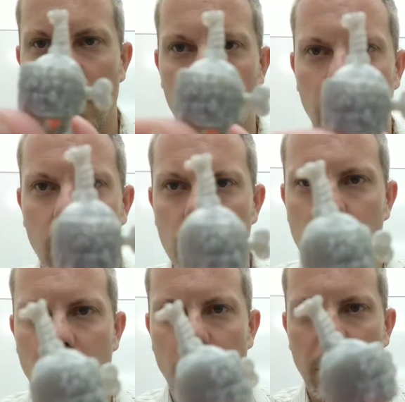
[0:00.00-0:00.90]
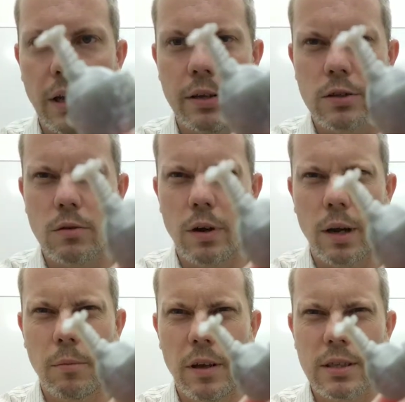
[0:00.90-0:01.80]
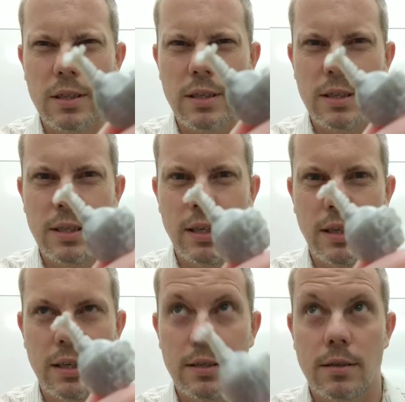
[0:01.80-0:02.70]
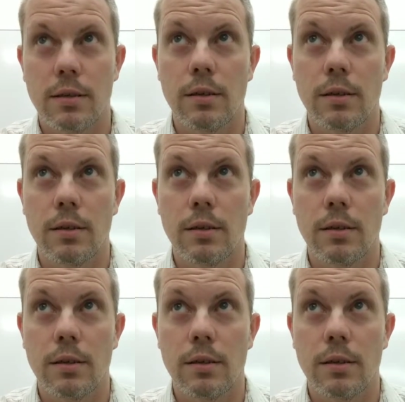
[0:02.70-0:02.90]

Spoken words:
Anybody who's been on my Instagram has seen this.